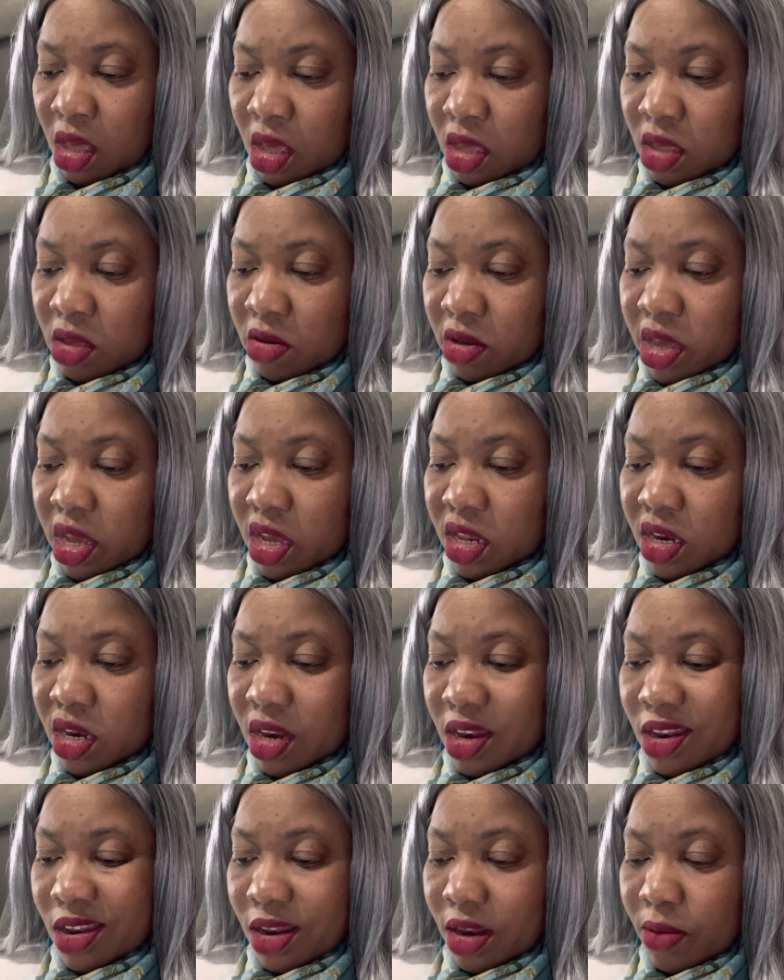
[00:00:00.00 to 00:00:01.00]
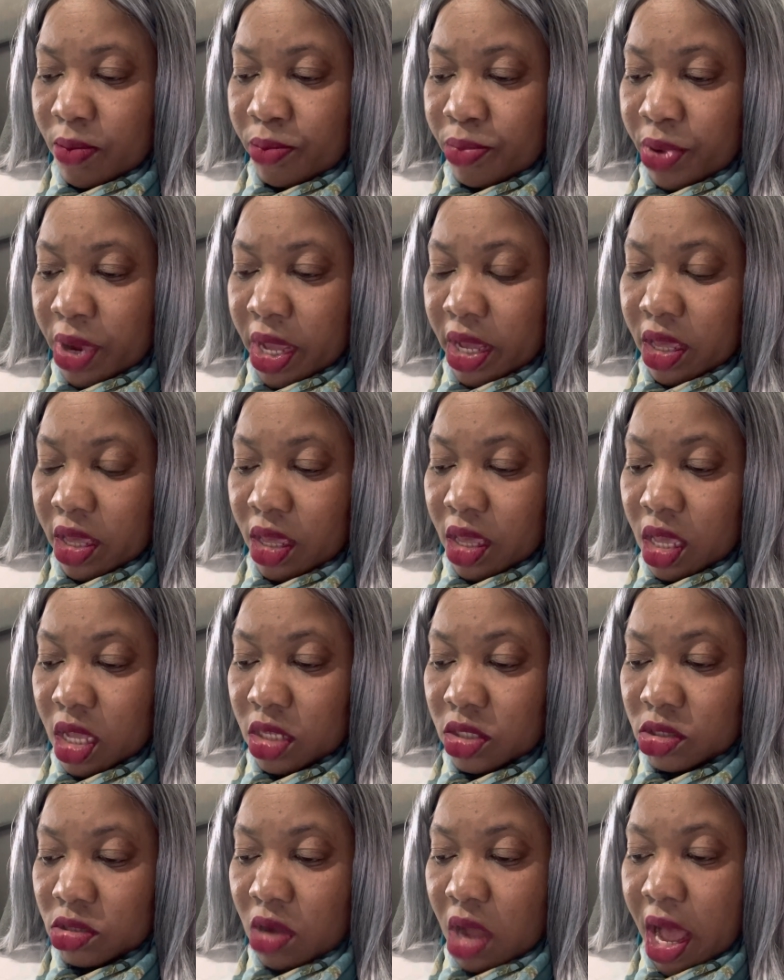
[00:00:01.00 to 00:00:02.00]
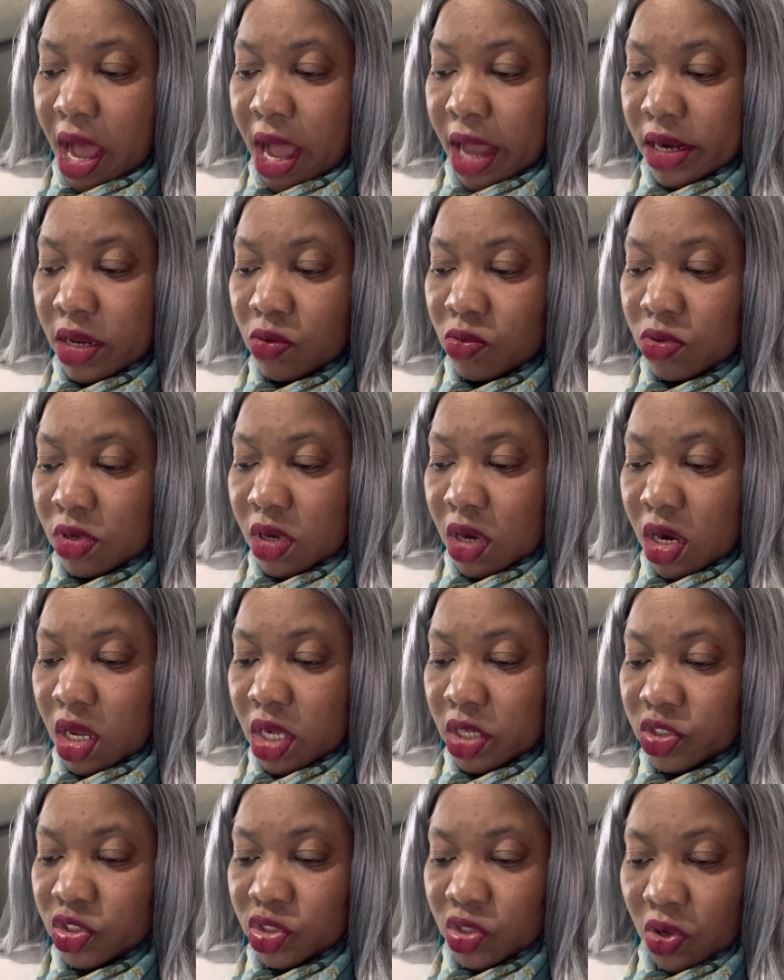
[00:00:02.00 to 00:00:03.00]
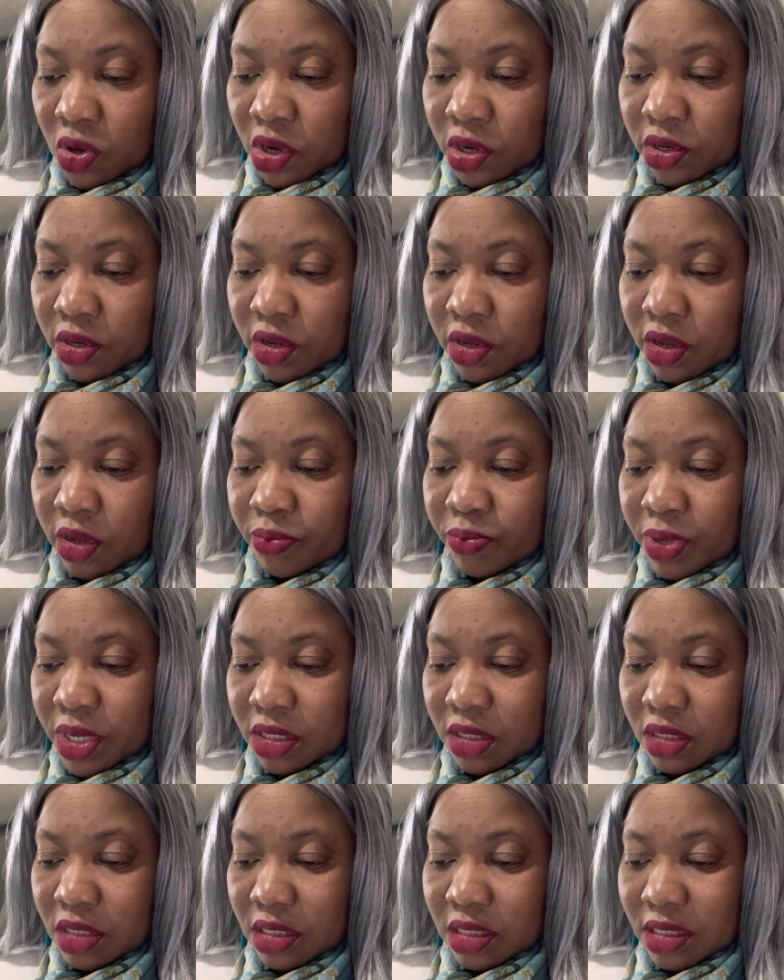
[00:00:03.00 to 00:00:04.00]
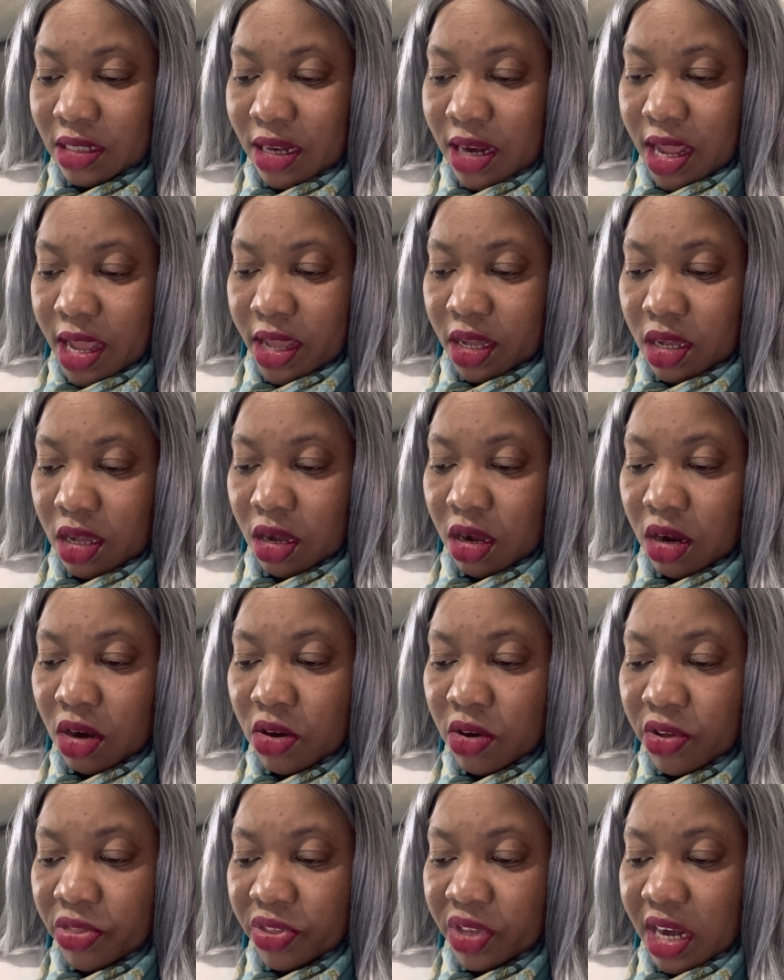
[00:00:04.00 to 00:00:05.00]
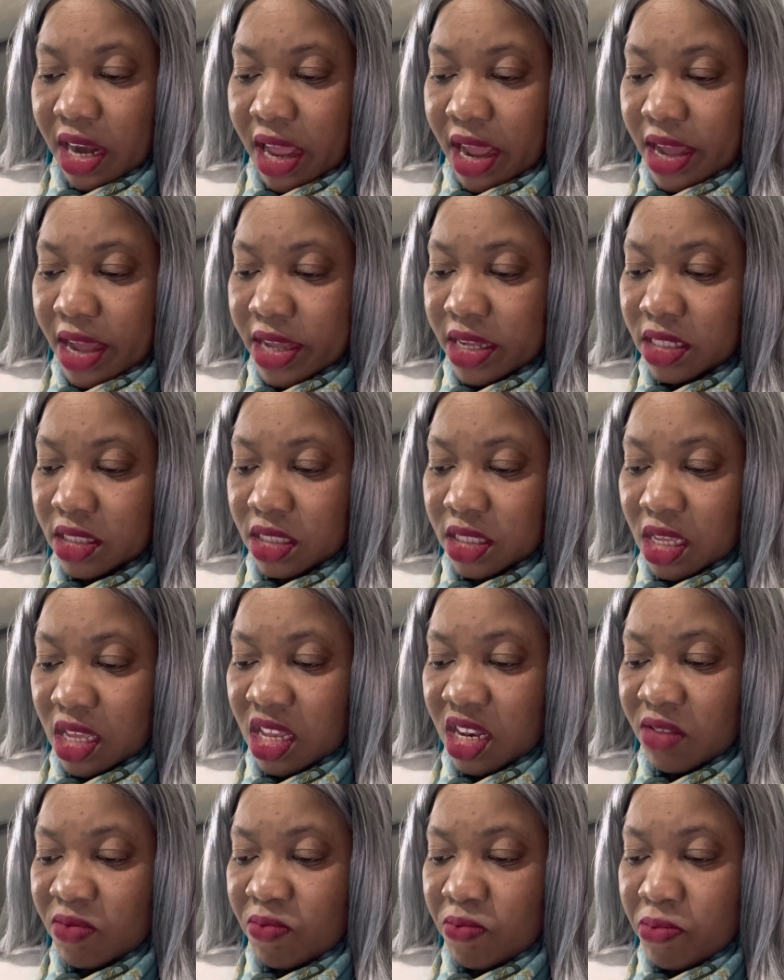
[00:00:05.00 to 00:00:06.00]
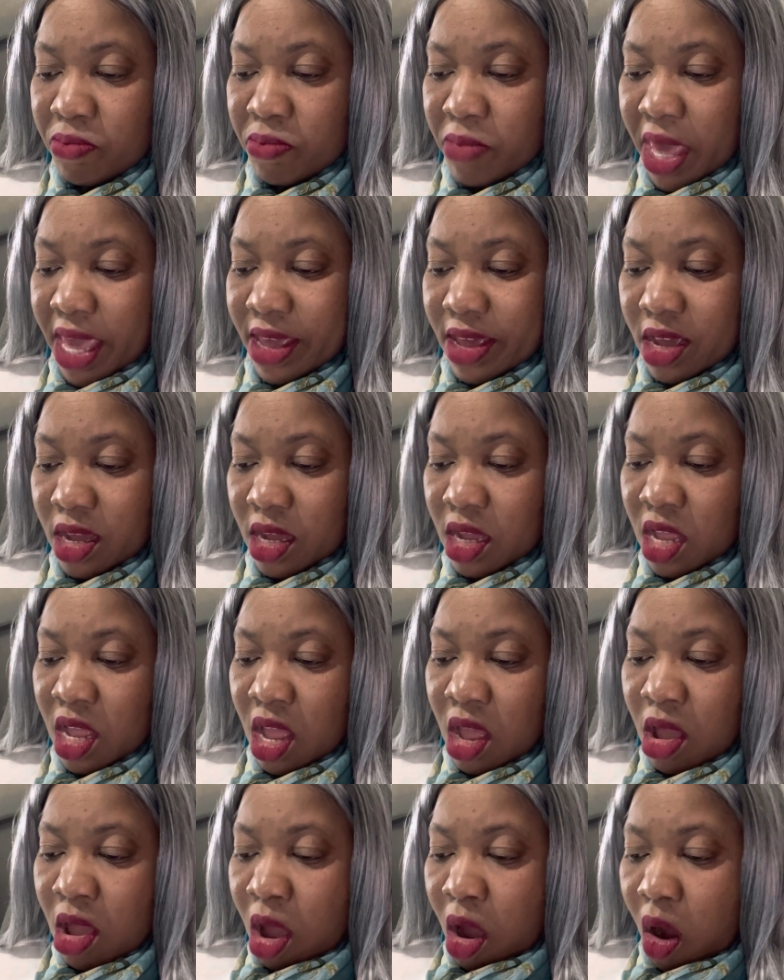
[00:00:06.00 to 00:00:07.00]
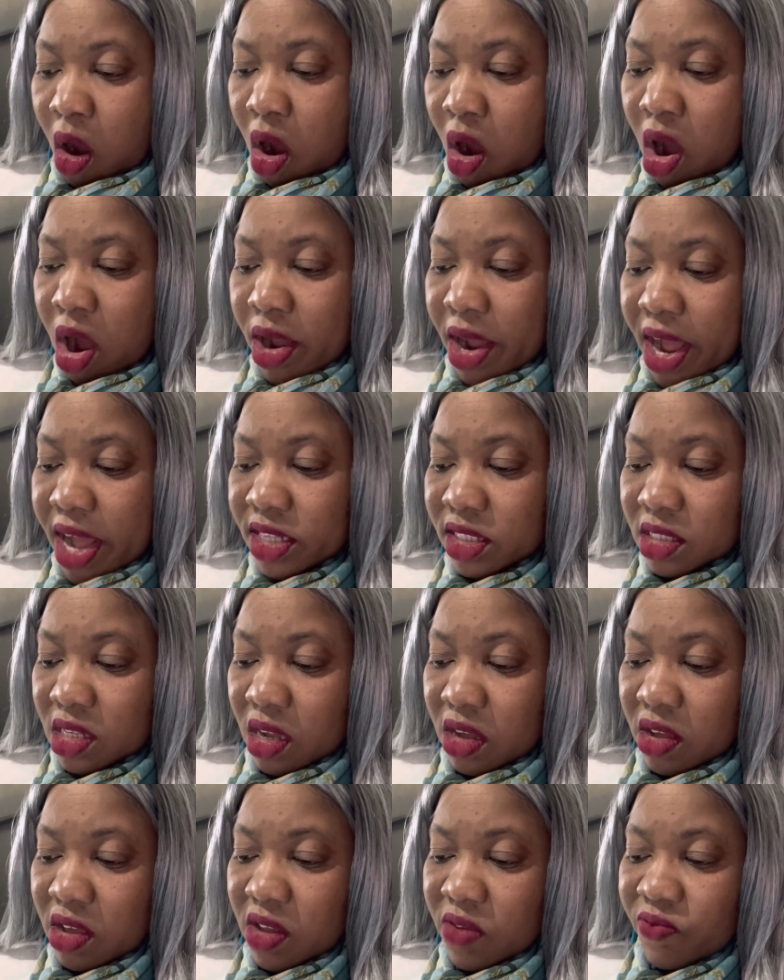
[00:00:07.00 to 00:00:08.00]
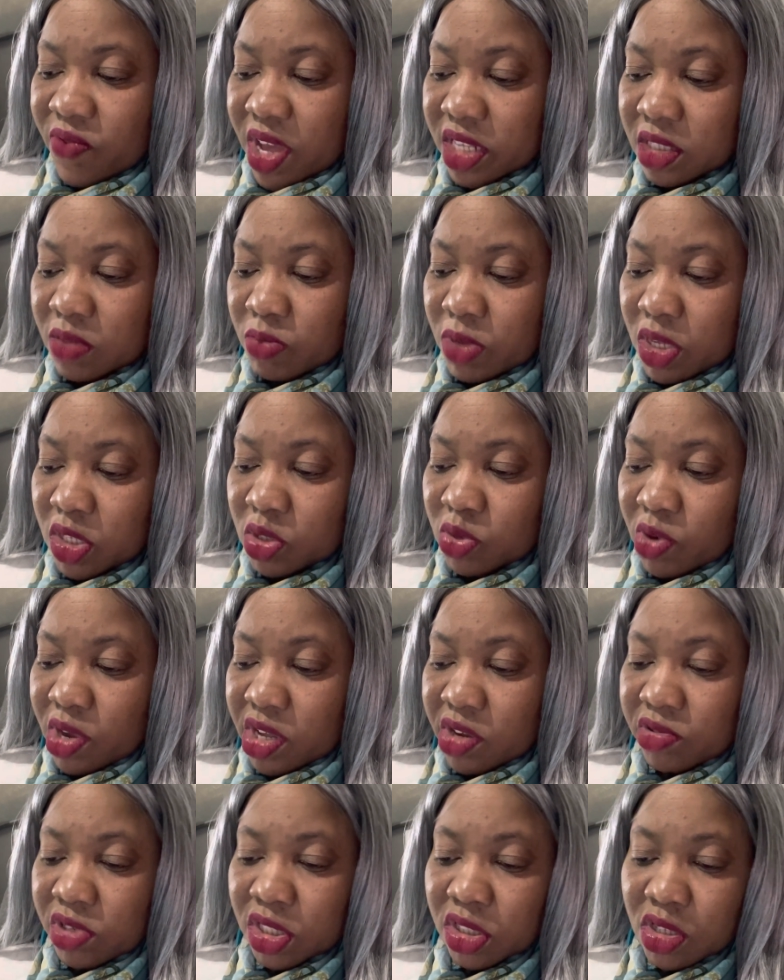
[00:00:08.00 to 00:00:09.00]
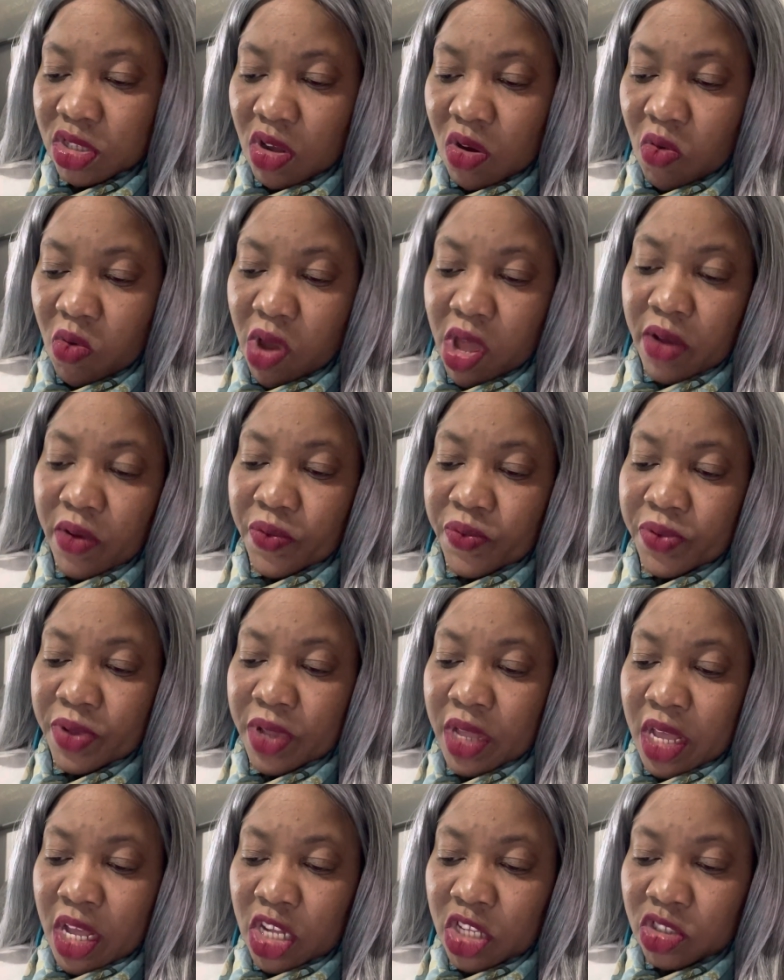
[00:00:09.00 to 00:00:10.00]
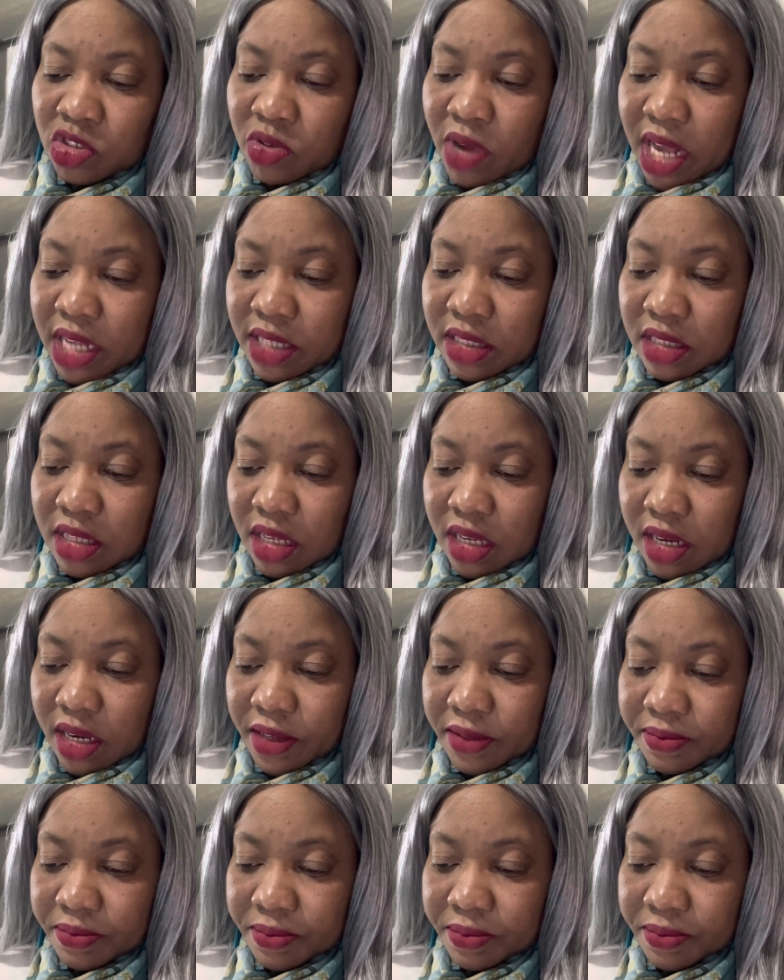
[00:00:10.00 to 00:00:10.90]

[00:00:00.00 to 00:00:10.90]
you can break into Hollywood, launch other business like clothing lines, and make all kinds of investment to increase your wealth drastically.